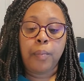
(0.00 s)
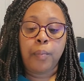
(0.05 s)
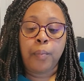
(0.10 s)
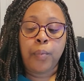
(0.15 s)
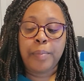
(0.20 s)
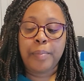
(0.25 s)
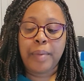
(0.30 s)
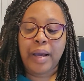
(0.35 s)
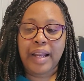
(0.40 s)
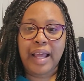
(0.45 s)

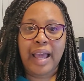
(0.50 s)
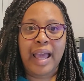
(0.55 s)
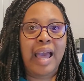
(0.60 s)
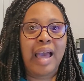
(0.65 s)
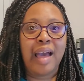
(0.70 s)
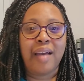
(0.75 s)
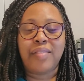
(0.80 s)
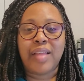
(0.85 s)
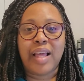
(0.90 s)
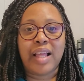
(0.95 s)
we might not
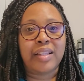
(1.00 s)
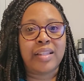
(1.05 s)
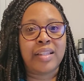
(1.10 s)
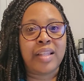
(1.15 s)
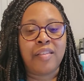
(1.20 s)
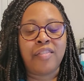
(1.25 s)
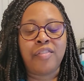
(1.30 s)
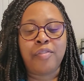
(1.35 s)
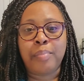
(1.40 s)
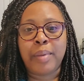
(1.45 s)
have that
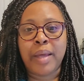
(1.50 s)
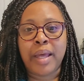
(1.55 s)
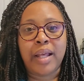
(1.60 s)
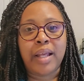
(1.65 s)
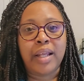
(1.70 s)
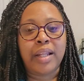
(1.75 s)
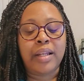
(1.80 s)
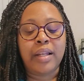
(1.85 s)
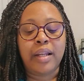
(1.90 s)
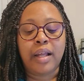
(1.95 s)

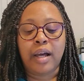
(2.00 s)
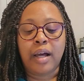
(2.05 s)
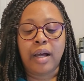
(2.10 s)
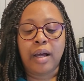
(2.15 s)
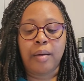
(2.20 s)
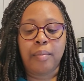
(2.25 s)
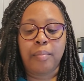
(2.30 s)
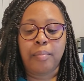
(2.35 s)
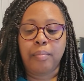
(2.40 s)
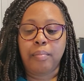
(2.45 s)
deathbed.
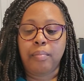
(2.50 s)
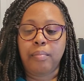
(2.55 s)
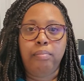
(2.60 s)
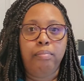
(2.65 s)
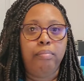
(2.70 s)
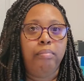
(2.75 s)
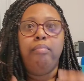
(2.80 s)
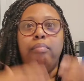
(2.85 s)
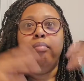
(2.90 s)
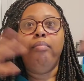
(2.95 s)
Um,
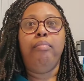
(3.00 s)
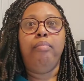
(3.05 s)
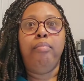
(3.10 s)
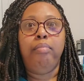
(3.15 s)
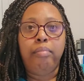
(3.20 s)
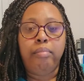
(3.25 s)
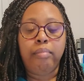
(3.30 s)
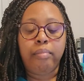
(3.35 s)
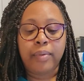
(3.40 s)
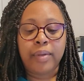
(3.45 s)

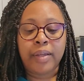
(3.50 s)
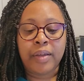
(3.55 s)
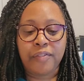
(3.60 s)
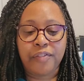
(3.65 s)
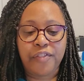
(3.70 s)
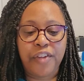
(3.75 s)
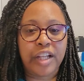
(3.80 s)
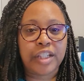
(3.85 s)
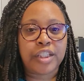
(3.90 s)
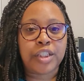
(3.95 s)

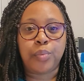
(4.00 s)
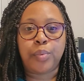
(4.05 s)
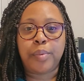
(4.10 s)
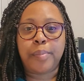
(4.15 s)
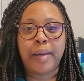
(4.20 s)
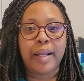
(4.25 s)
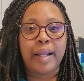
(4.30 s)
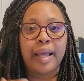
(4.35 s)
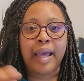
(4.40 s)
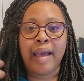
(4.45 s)
confession. We
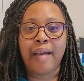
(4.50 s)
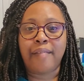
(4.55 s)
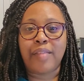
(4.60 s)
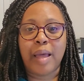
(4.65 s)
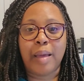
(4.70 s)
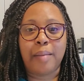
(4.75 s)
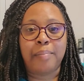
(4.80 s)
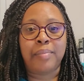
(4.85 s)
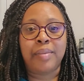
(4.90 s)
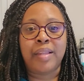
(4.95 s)
might not have
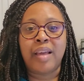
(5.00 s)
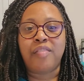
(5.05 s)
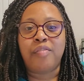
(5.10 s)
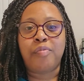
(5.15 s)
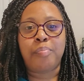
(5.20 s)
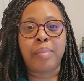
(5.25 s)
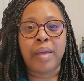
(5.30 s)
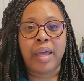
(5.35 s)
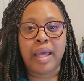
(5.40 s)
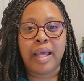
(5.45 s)
that
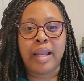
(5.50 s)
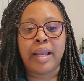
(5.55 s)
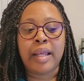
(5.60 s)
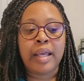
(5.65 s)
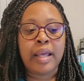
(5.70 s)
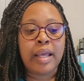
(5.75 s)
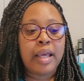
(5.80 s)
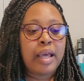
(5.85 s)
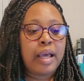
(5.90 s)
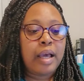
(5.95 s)
deathbed
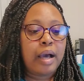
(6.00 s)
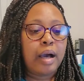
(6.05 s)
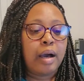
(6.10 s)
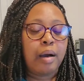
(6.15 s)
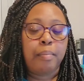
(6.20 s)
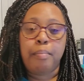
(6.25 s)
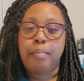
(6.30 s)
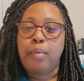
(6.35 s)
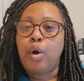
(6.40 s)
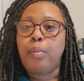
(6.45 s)

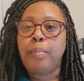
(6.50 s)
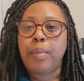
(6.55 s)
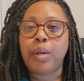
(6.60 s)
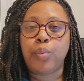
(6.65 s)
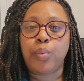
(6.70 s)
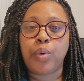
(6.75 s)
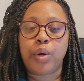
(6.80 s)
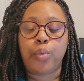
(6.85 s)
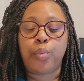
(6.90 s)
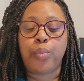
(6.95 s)
uh,
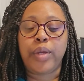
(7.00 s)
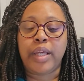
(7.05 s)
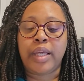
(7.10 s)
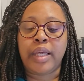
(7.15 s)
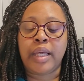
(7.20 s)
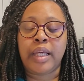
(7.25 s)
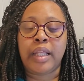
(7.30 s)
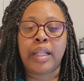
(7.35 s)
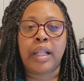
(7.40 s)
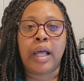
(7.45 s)
moment where we
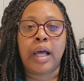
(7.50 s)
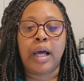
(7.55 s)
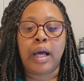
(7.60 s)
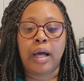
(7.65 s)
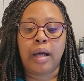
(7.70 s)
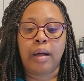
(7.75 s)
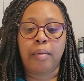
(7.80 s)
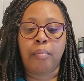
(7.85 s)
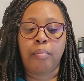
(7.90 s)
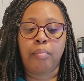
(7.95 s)
can
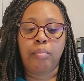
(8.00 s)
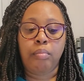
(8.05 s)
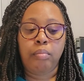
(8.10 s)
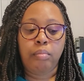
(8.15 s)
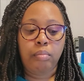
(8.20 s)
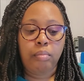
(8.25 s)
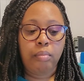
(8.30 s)
um,